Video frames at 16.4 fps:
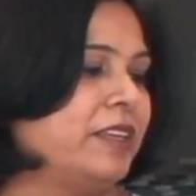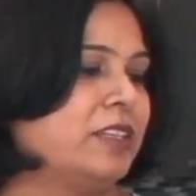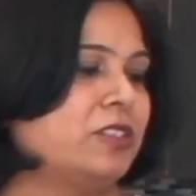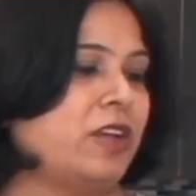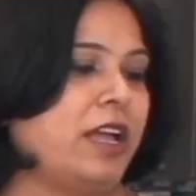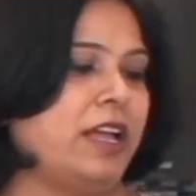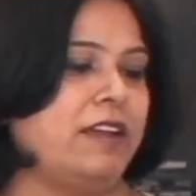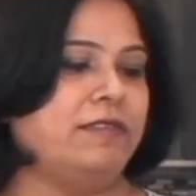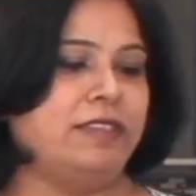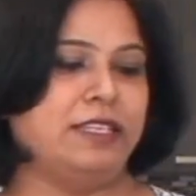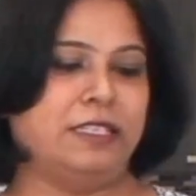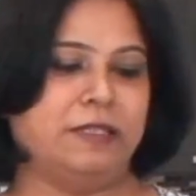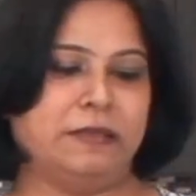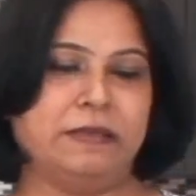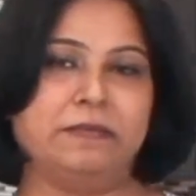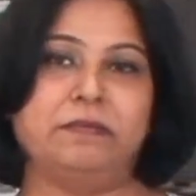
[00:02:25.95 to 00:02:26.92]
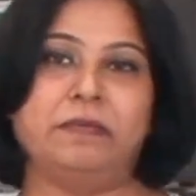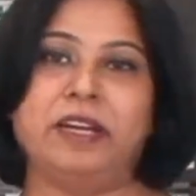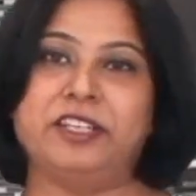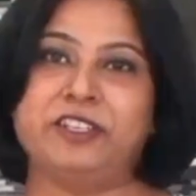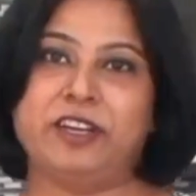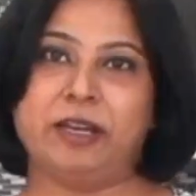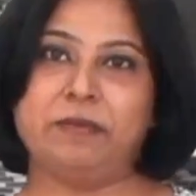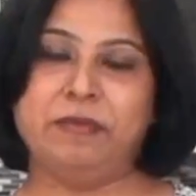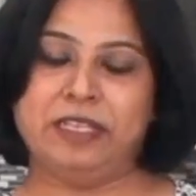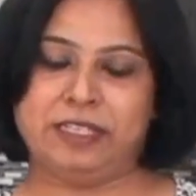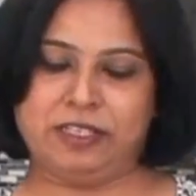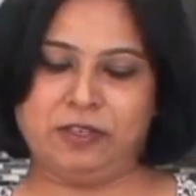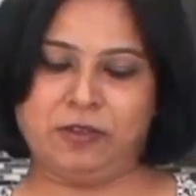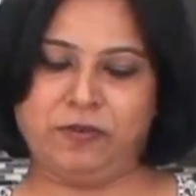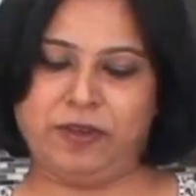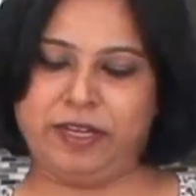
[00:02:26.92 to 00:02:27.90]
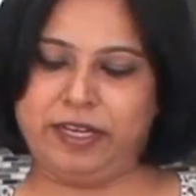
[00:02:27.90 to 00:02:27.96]
So I have my dry mixture
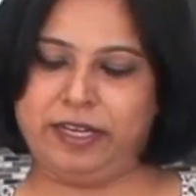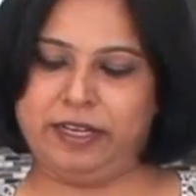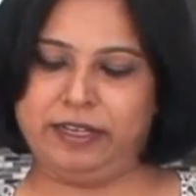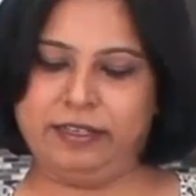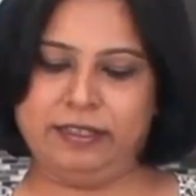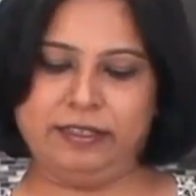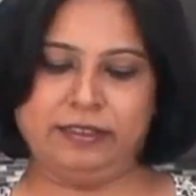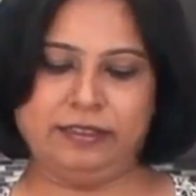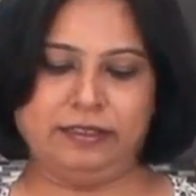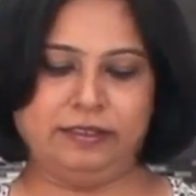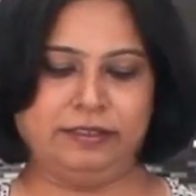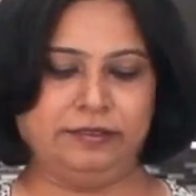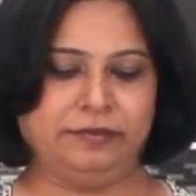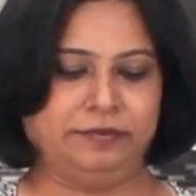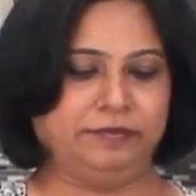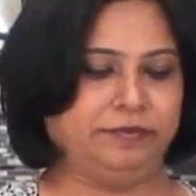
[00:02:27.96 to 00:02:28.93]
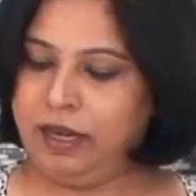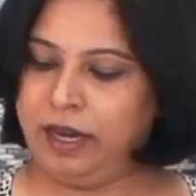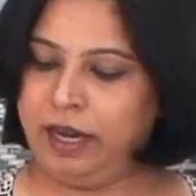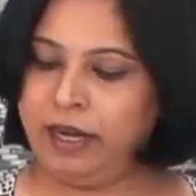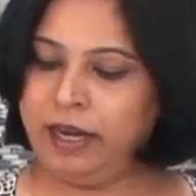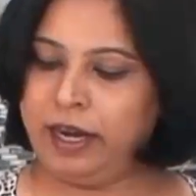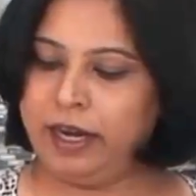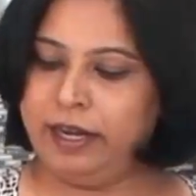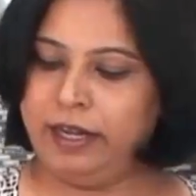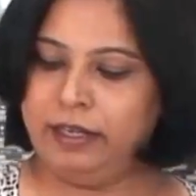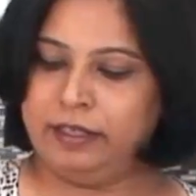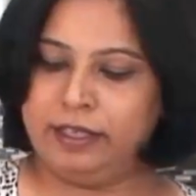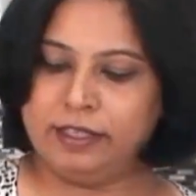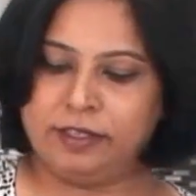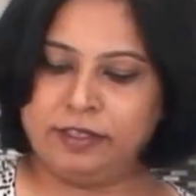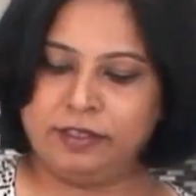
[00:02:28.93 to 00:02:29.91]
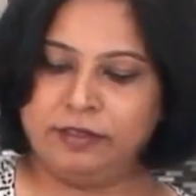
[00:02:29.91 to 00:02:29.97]
over here and adding
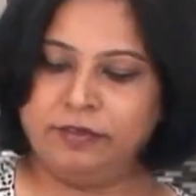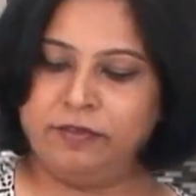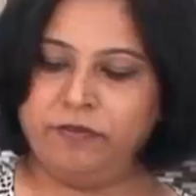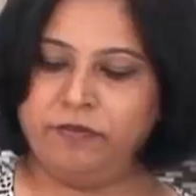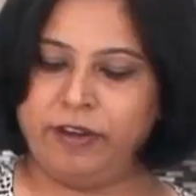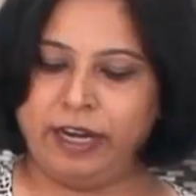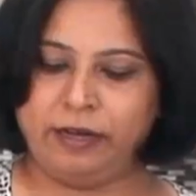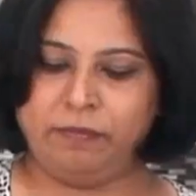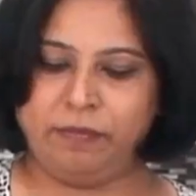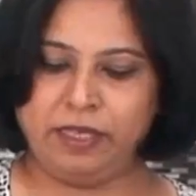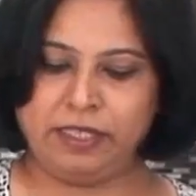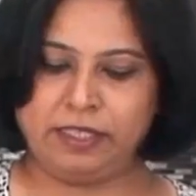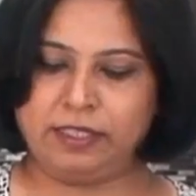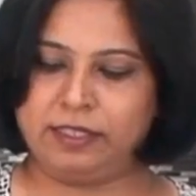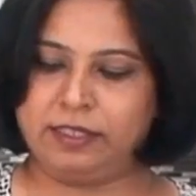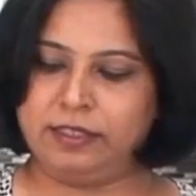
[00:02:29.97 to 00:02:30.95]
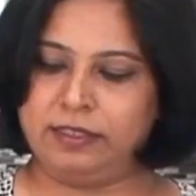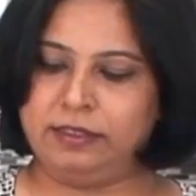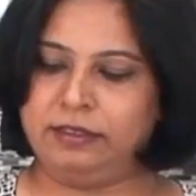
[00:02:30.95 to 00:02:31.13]
this wet mixture